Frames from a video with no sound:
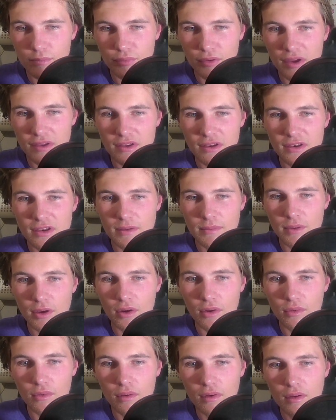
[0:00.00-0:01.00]
Brandon
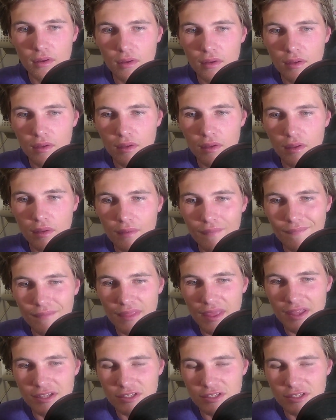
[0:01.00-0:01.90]
Nimmo, and